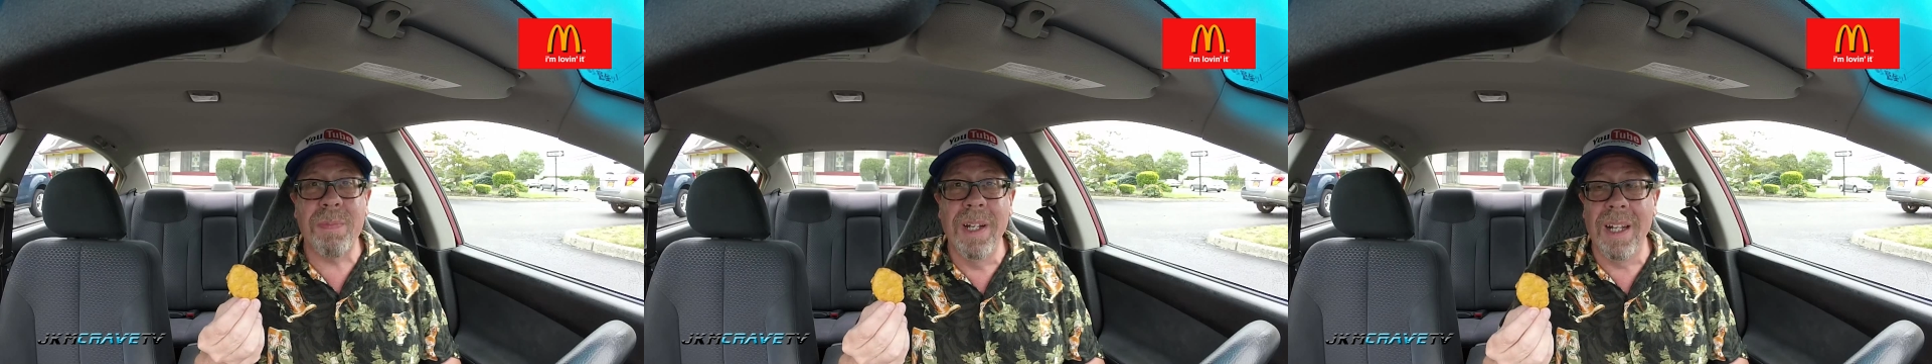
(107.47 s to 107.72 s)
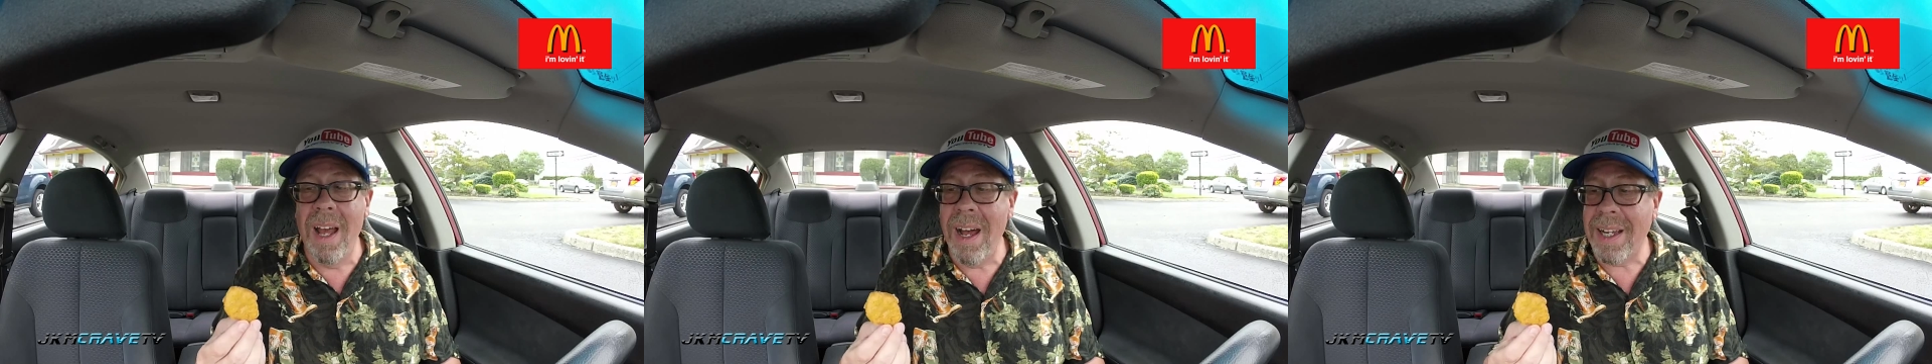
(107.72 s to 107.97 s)
me
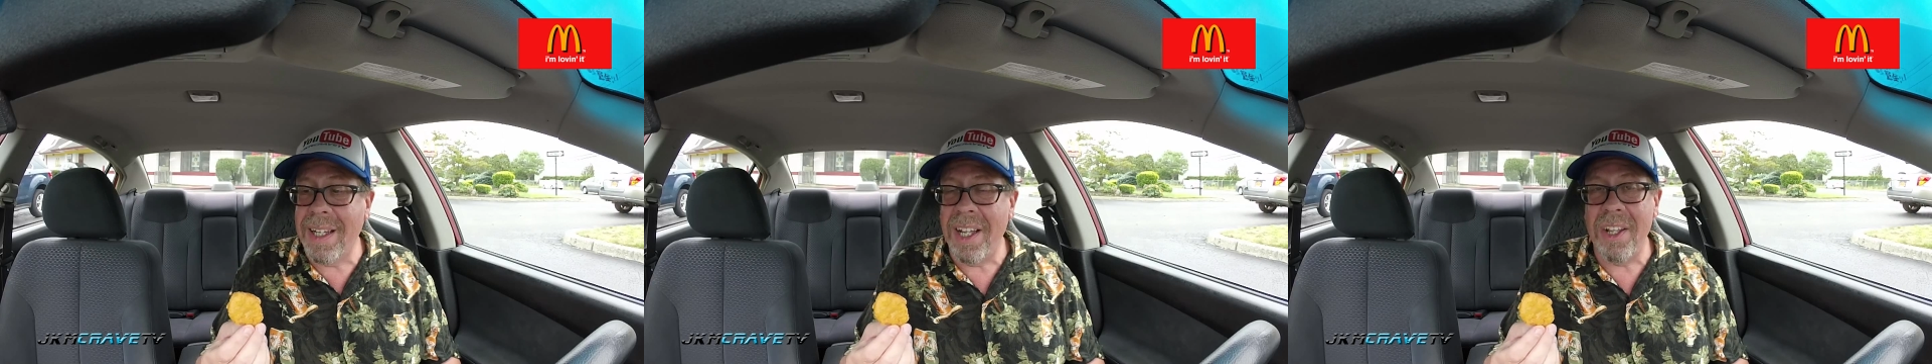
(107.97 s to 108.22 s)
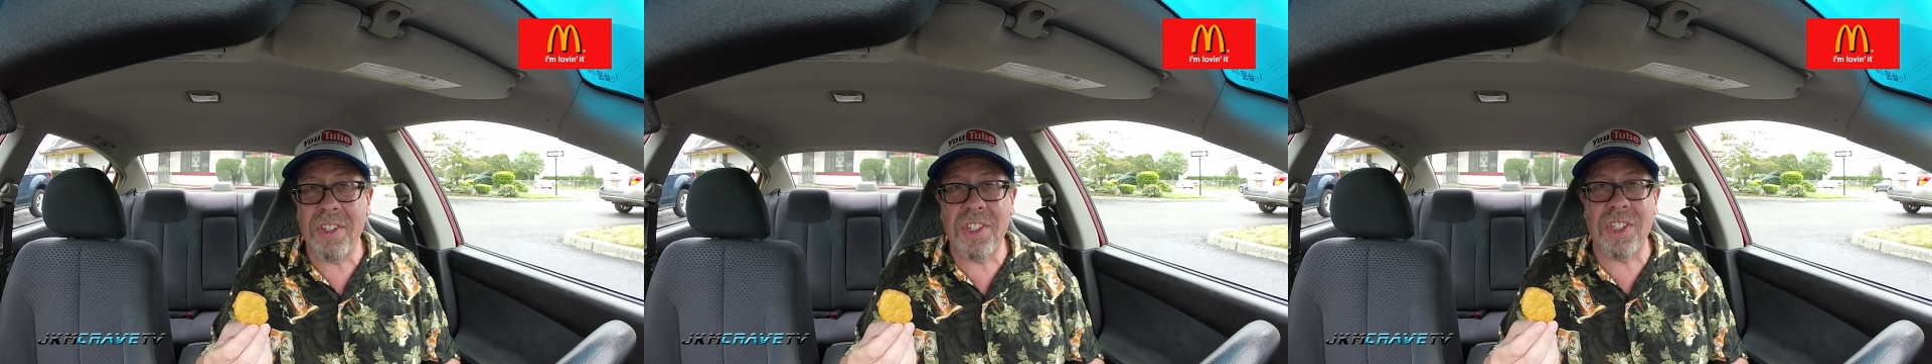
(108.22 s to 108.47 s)
luck.
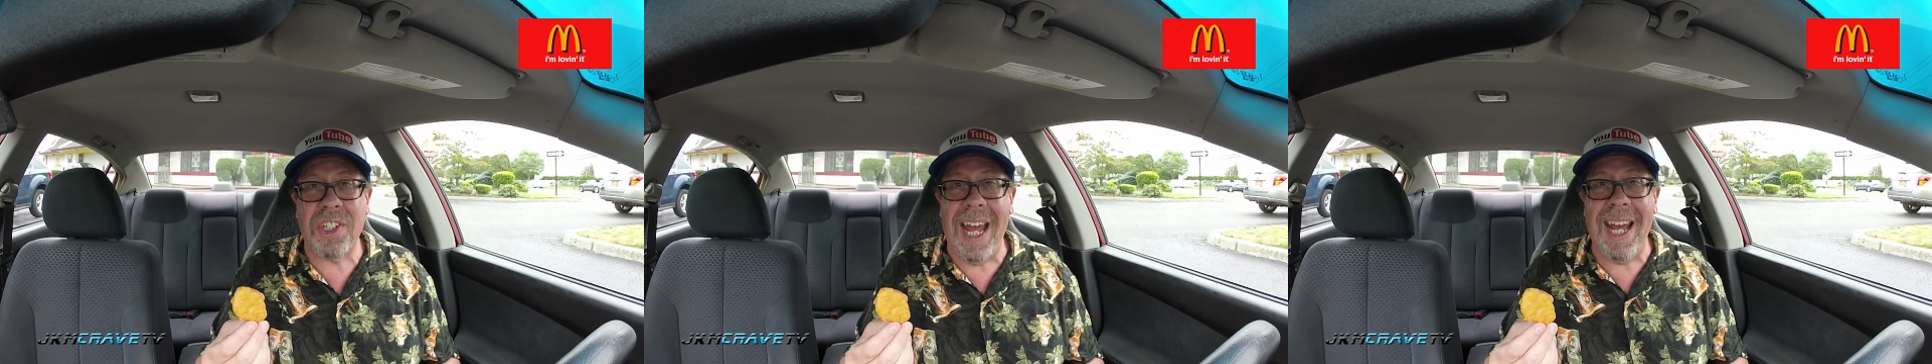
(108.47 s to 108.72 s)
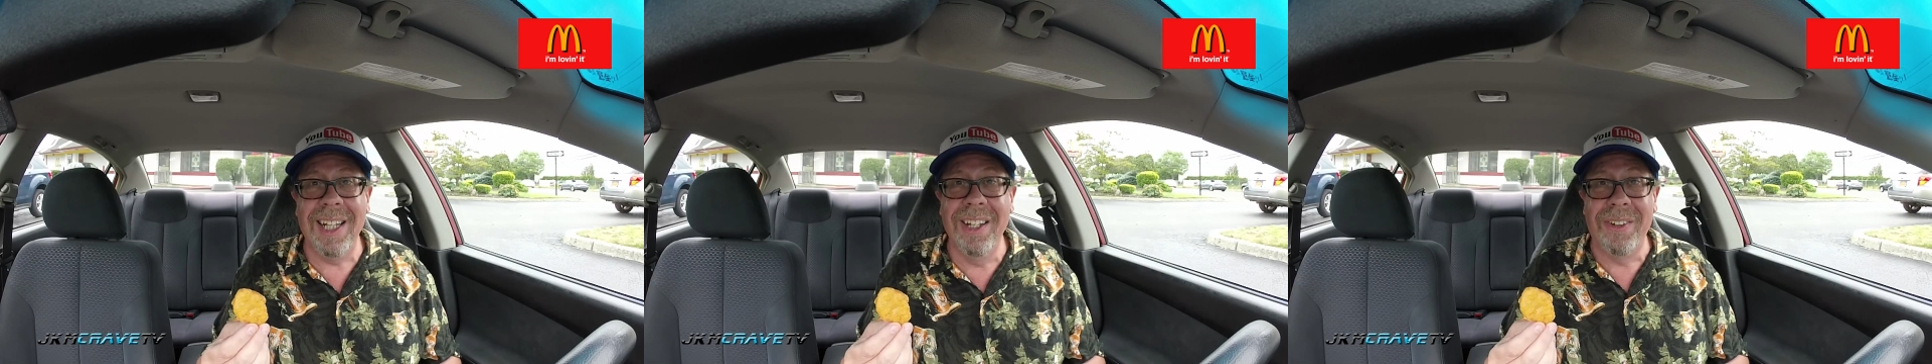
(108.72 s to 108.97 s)

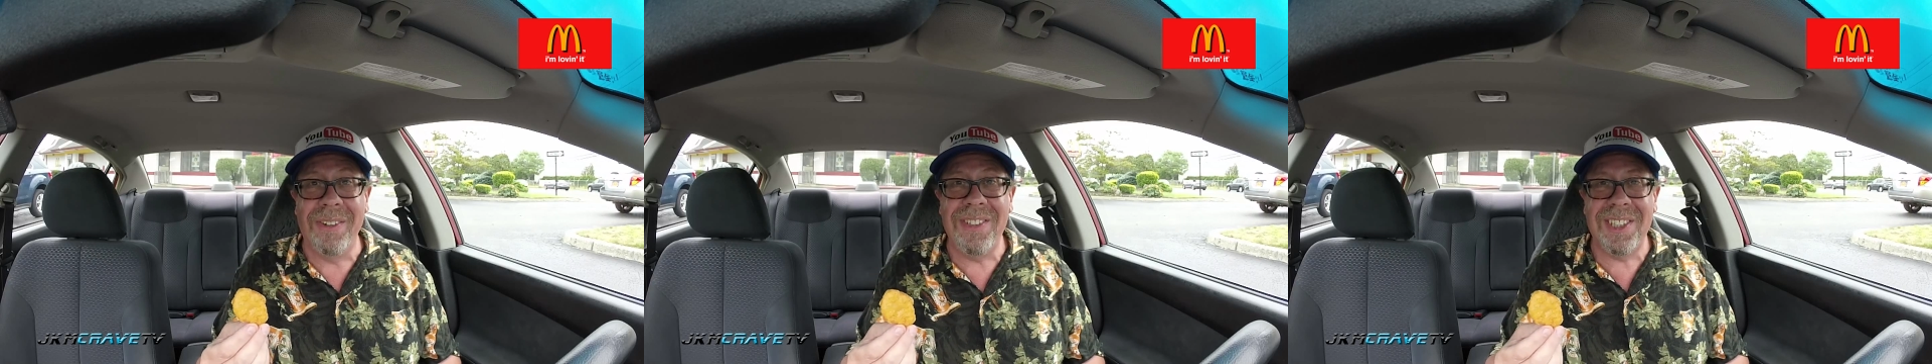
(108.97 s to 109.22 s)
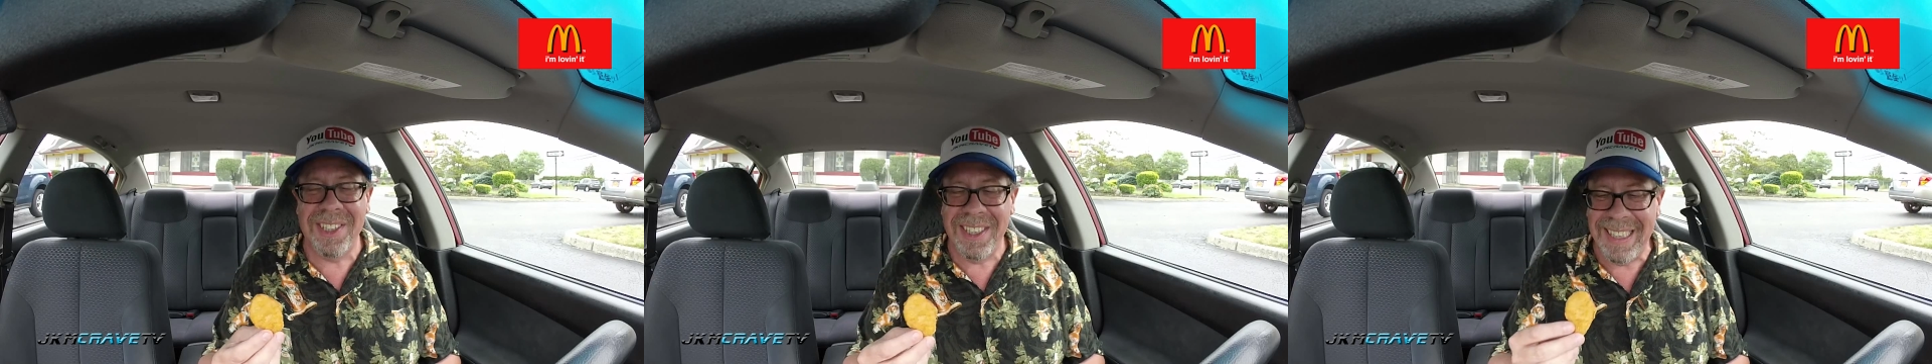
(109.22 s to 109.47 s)

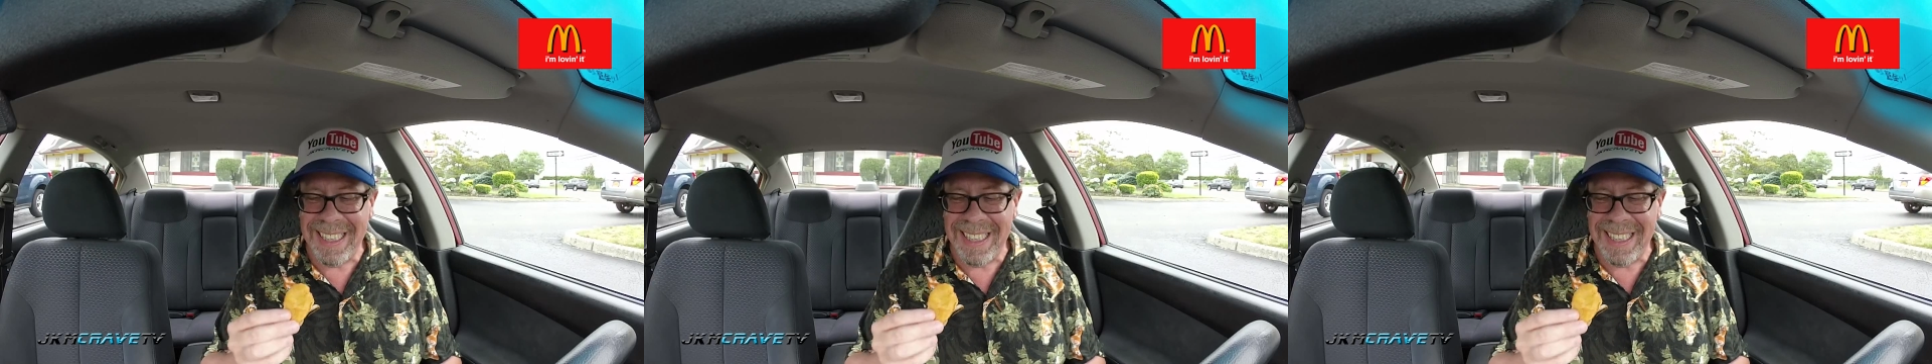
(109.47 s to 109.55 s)
Salute.